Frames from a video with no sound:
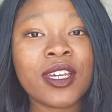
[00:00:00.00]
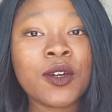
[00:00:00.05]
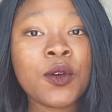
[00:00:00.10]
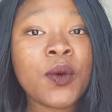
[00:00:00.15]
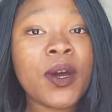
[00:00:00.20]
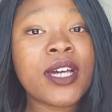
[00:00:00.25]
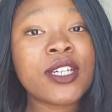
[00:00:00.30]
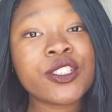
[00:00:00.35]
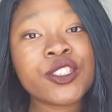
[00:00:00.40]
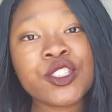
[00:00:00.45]

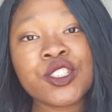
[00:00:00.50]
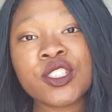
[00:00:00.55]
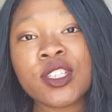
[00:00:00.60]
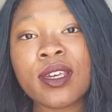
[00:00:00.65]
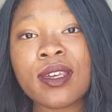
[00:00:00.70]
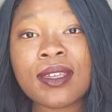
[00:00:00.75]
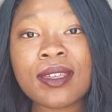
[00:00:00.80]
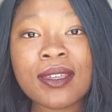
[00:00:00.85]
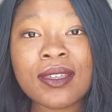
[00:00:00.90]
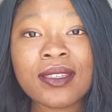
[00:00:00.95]

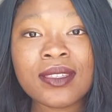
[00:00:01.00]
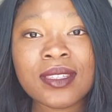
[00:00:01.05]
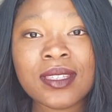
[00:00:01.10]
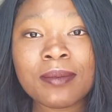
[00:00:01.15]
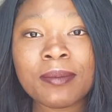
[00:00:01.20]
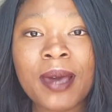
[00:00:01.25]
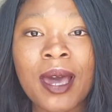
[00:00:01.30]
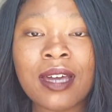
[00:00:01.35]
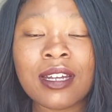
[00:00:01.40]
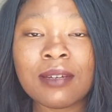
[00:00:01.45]
questions
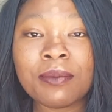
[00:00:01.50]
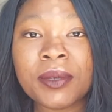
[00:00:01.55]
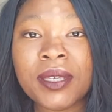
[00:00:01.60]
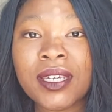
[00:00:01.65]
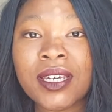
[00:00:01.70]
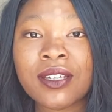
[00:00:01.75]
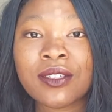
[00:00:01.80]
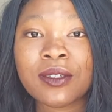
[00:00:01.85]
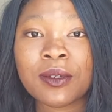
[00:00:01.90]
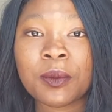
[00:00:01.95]
about a
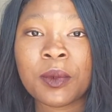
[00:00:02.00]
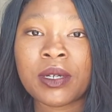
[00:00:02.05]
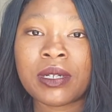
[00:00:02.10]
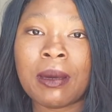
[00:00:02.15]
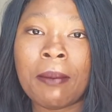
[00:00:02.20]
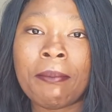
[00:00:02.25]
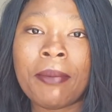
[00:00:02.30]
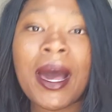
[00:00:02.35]
piece or want to